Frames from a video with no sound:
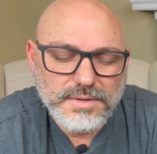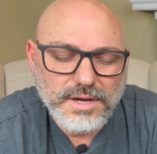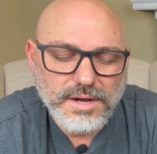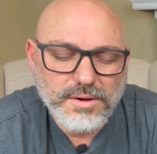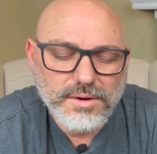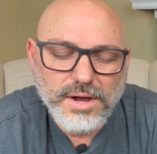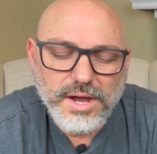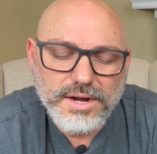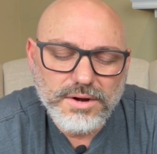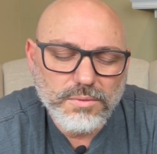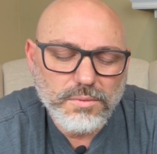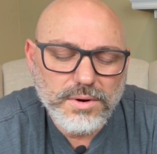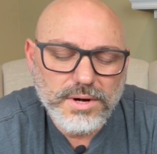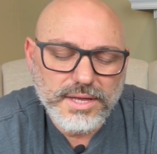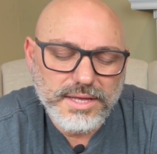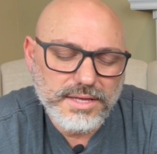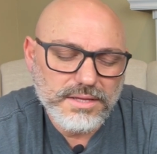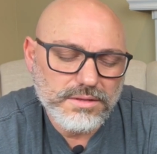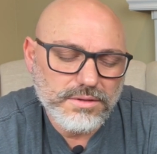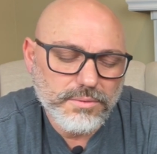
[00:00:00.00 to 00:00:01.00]
I don't want
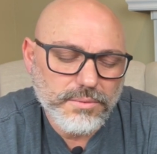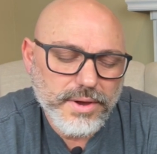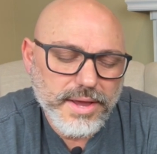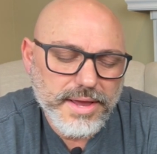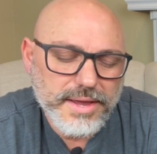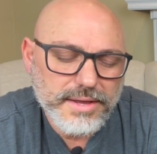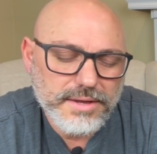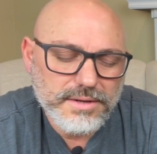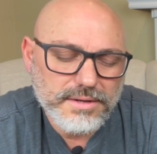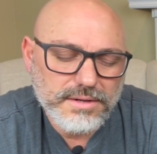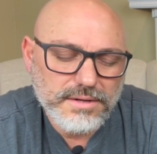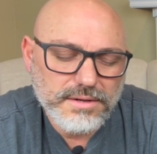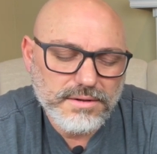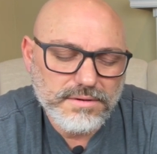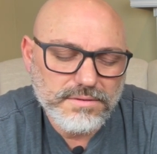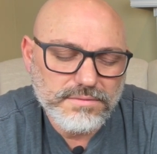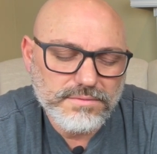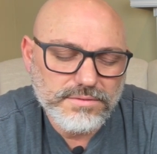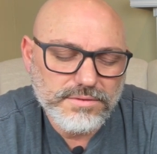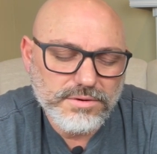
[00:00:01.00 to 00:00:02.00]
to get in the way
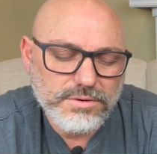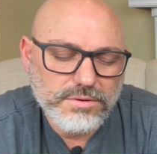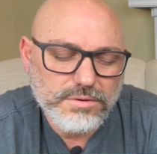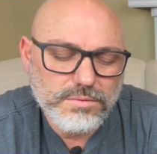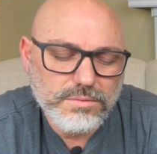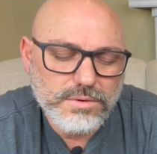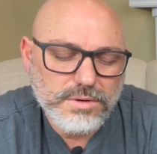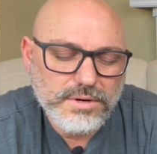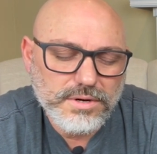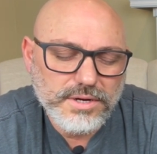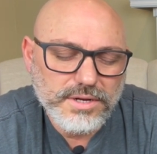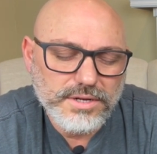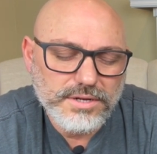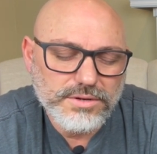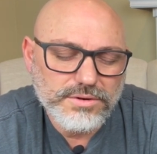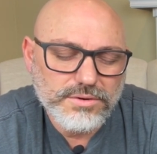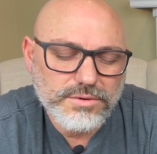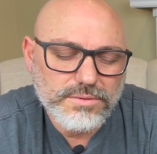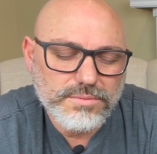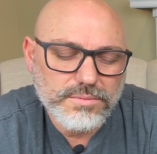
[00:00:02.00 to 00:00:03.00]
of your work
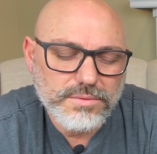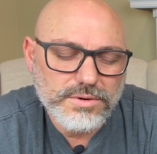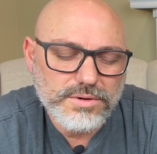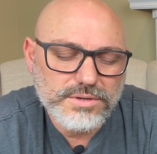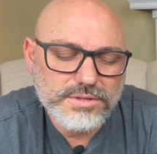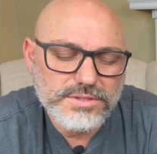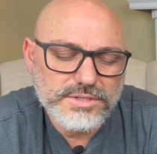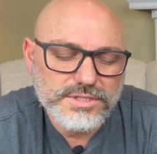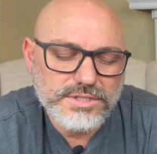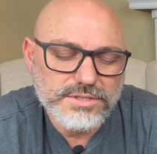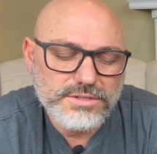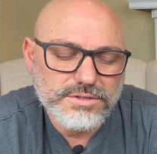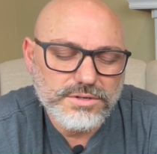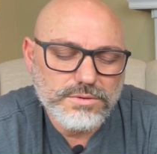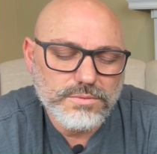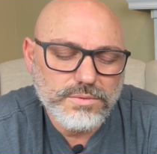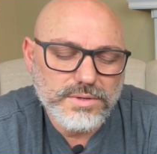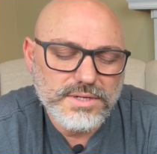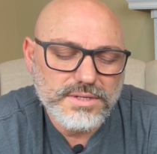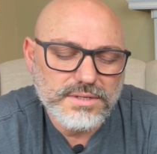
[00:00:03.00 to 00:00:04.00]
and your words and
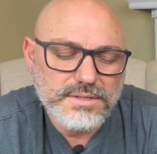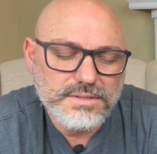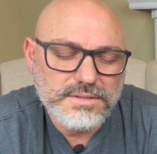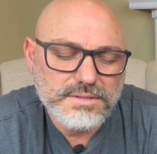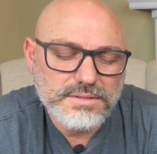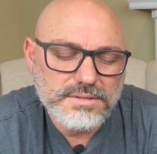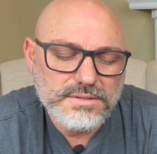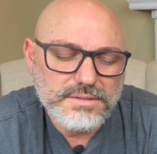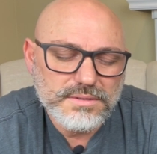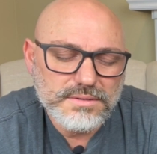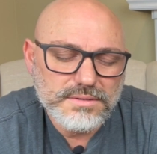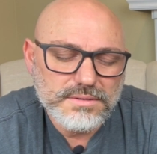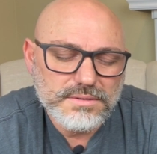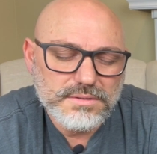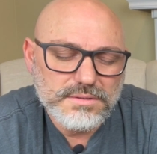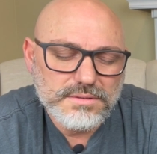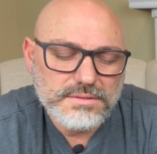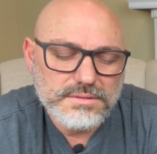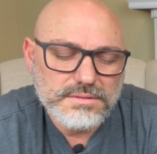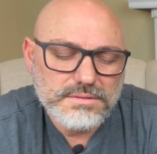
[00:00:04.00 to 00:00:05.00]
your will.
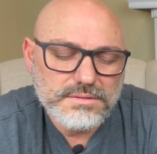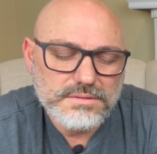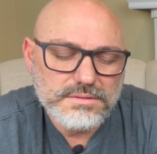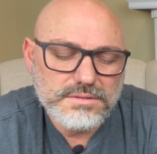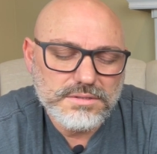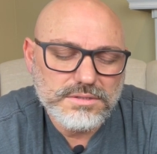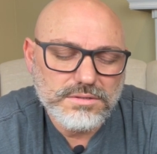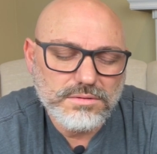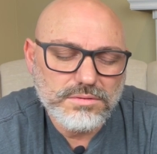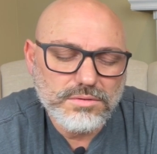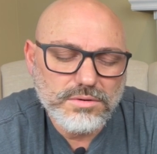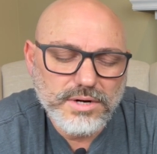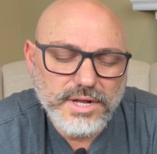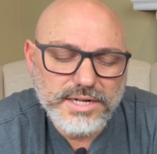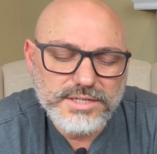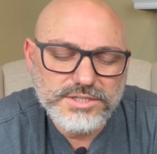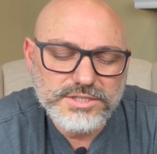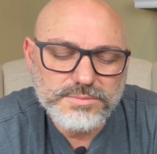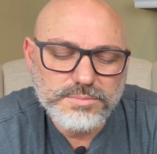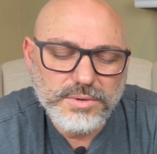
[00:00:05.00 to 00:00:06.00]
And so, Lord,
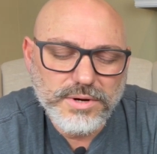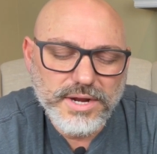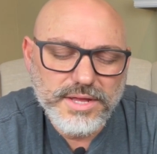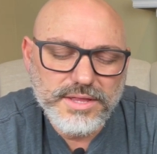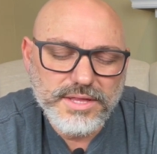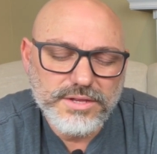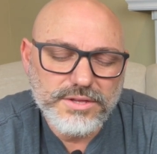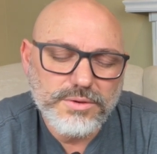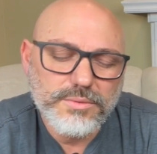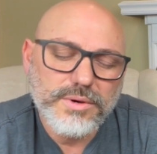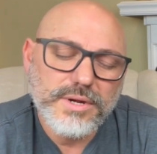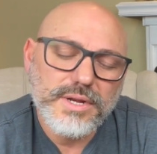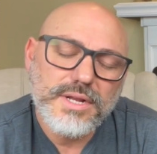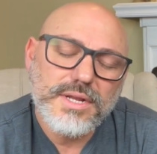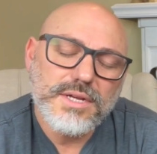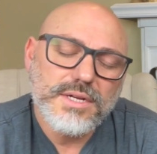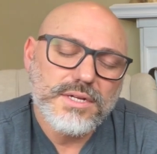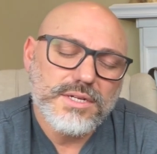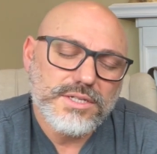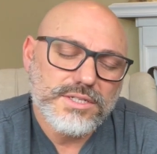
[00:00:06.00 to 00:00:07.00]
I just pray that you would
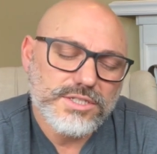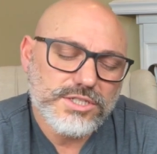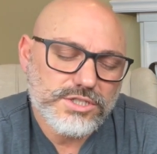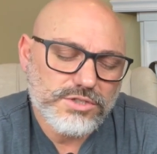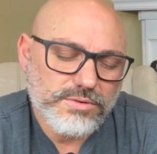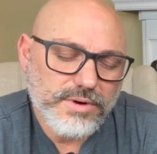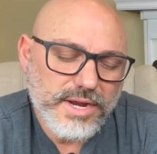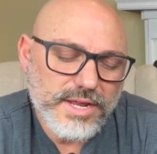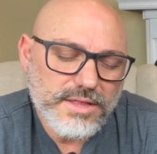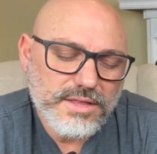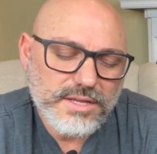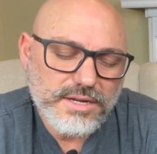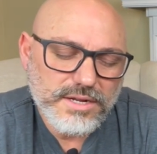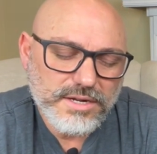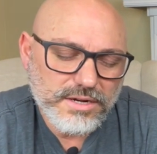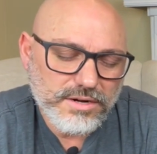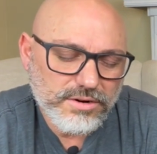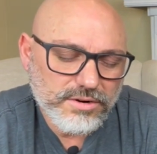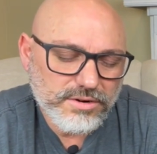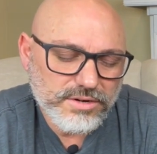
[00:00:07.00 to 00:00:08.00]
strengthen
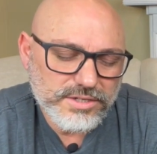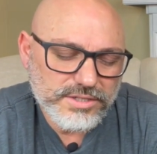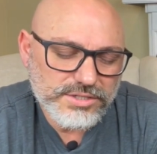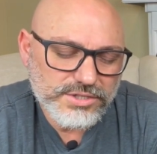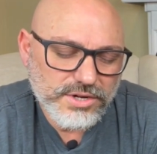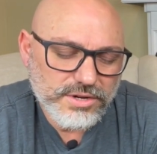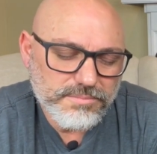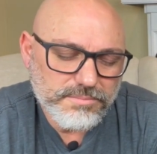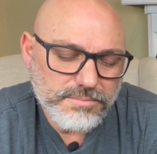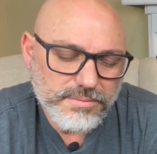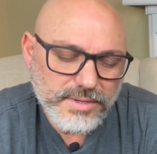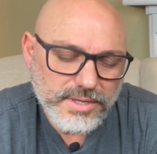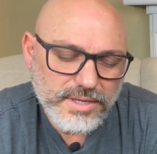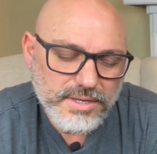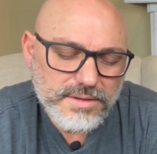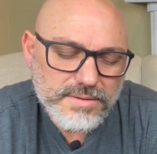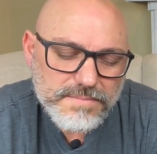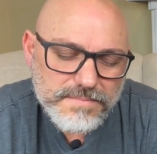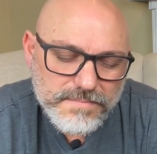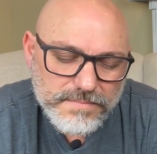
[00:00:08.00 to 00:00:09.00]
and encourage
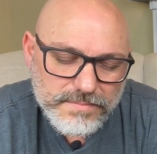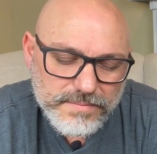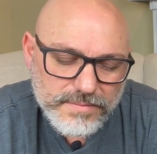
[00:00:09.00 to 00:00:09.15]
me